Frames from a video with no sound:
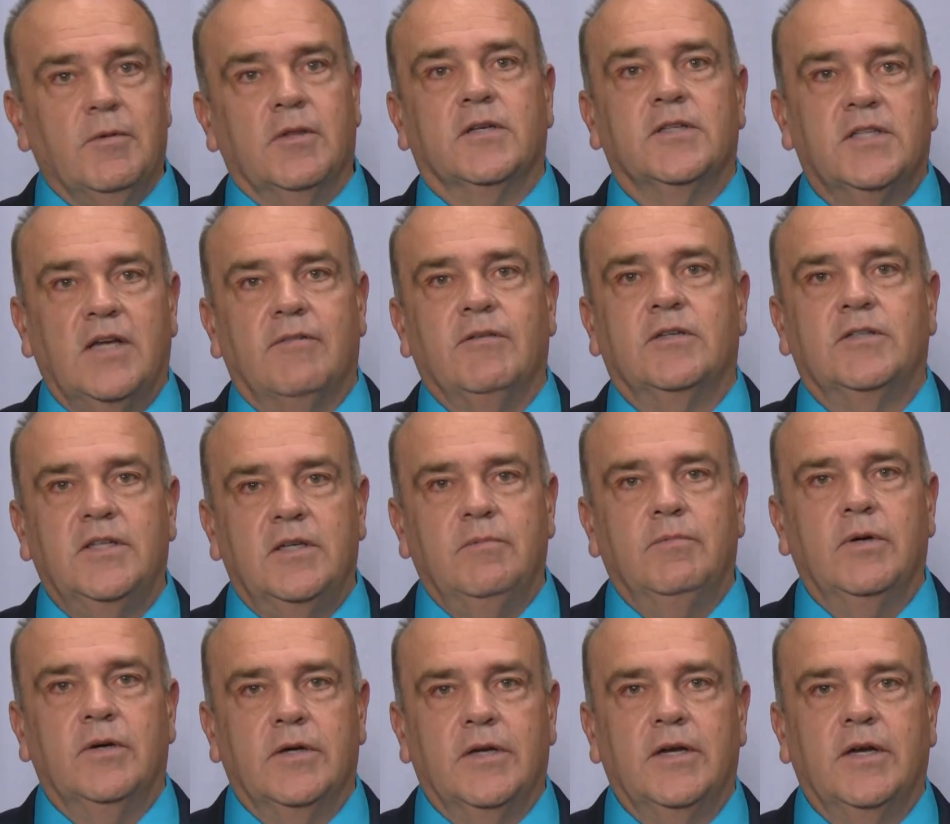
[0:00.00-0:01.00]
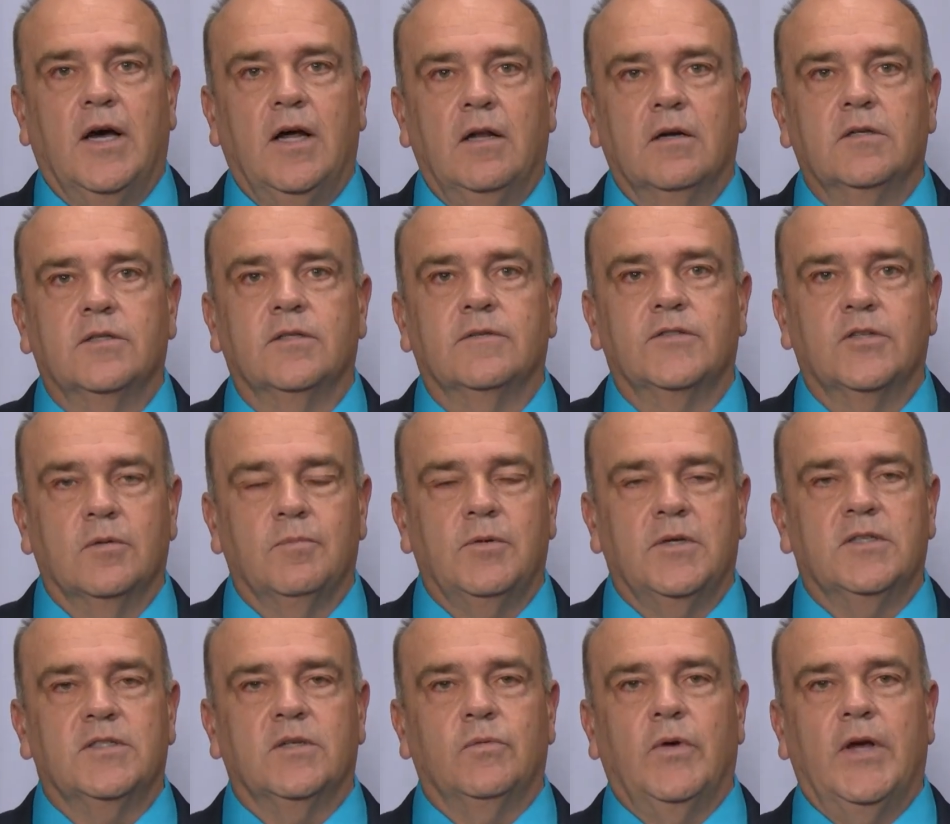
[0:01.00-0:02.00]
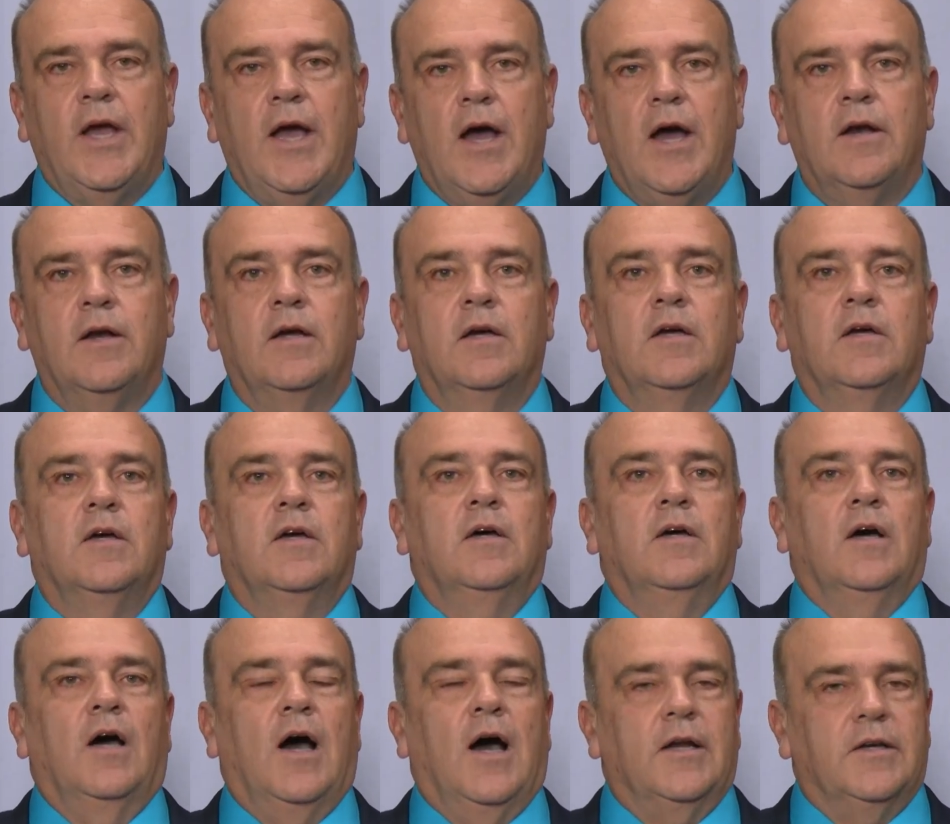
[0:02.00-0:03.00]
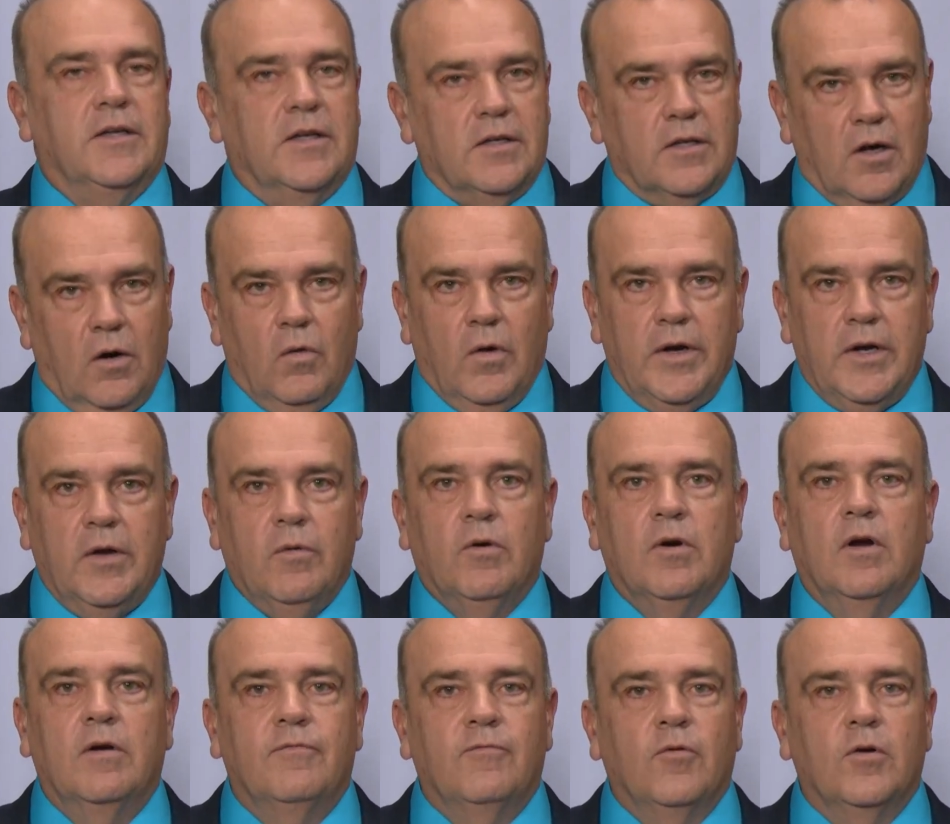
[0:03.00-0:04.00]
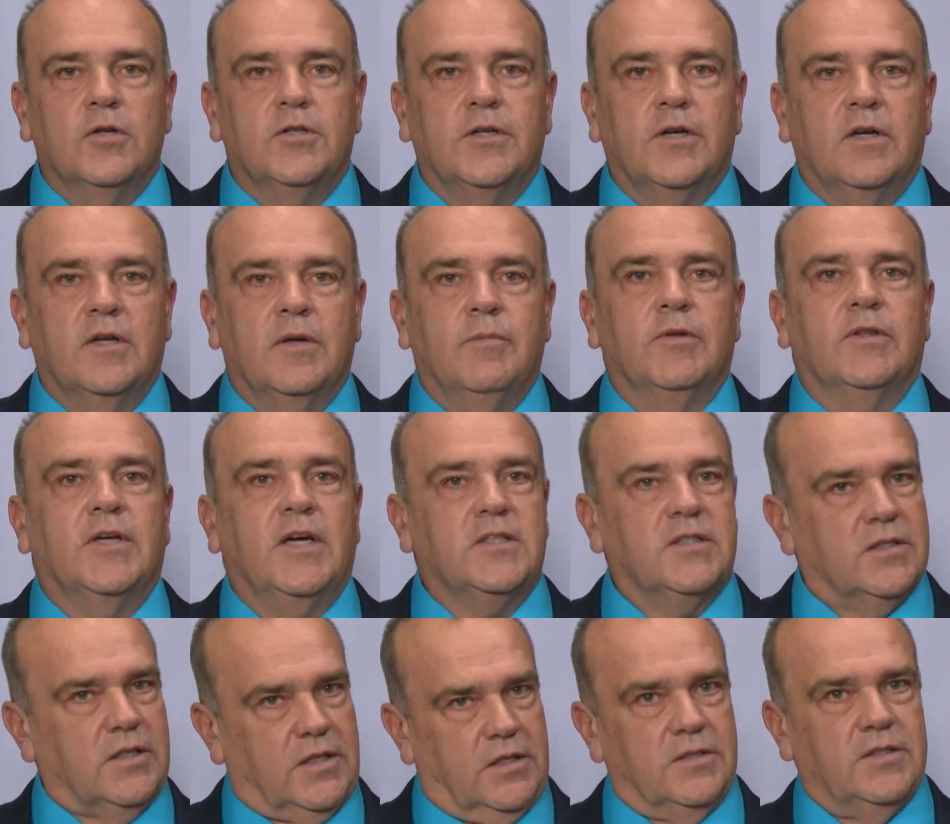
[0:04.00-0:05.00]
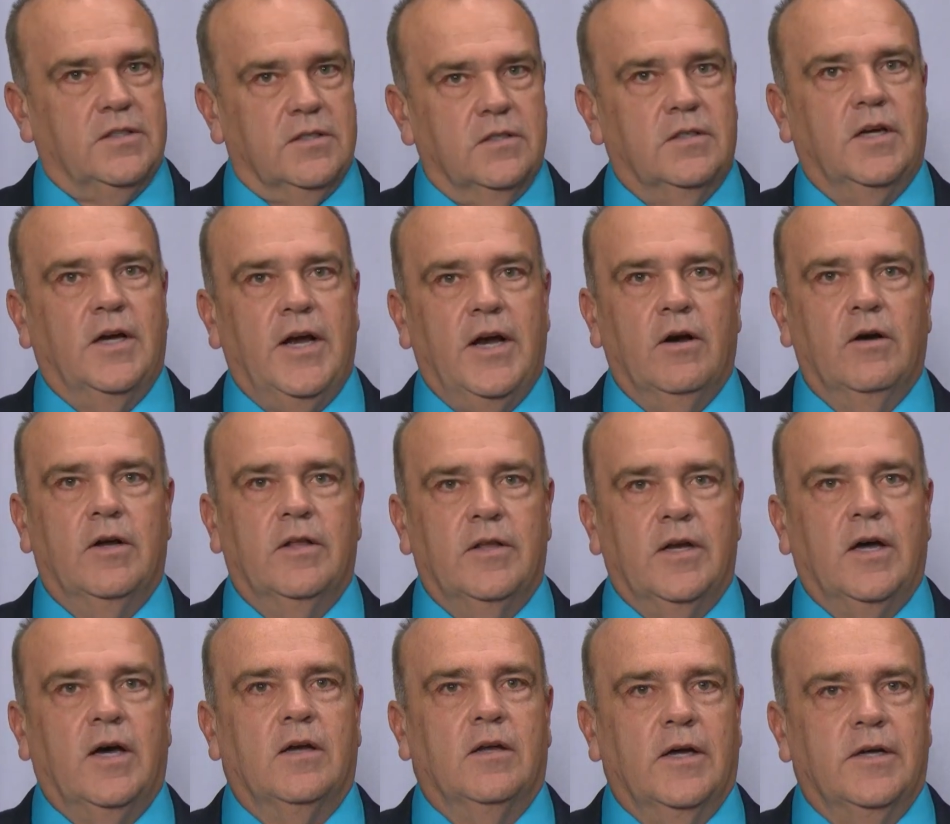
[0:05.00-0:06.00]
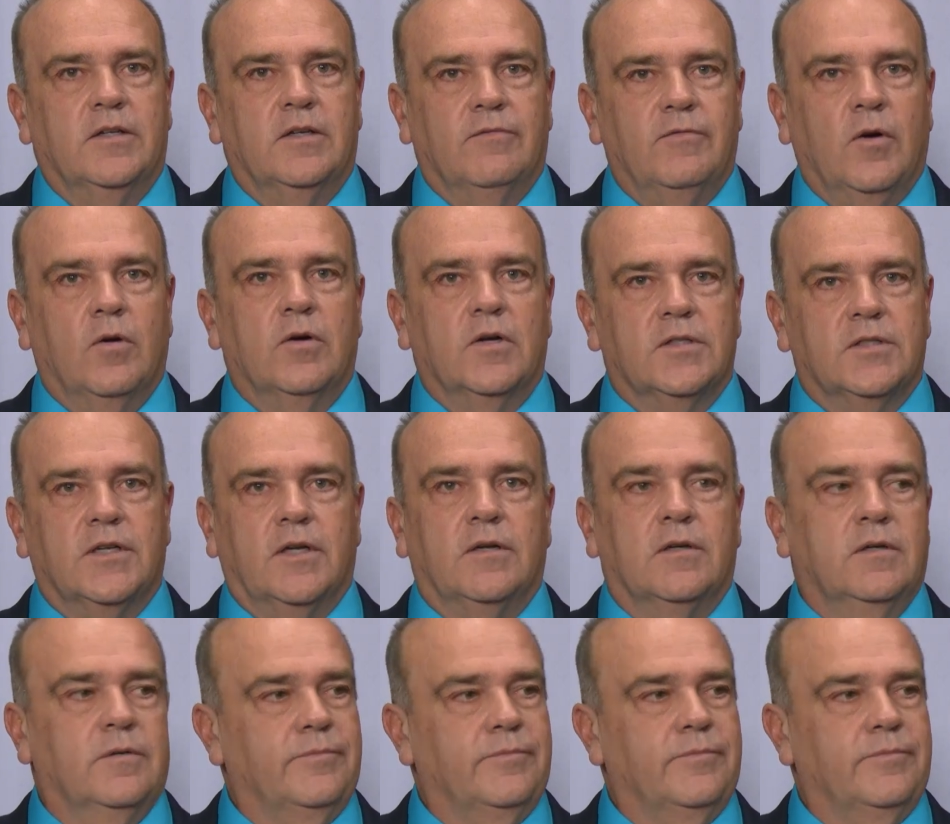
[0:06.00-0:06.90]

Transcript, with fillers: of the $17 billion of surplus that we had. Uh, didn't go anywhere, unfortunately, but that's the area that I'd like to focus in.